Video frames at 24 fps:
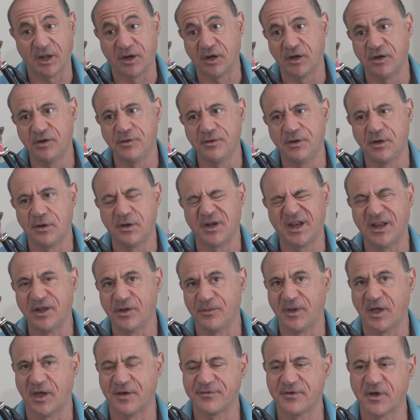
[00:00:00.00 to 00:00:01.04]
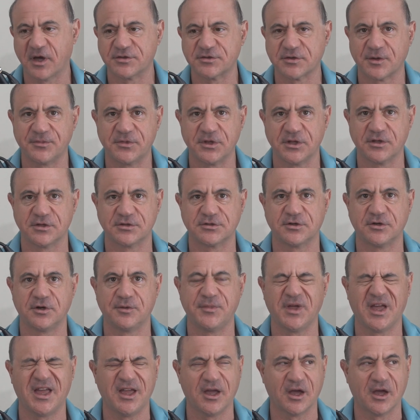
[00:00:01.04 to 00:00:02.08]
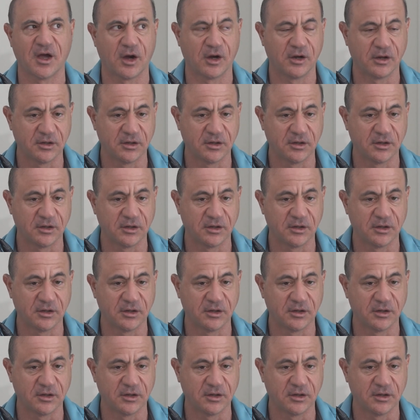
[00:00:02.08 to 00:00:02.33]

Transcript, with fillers: and tune it until we have something that's going to be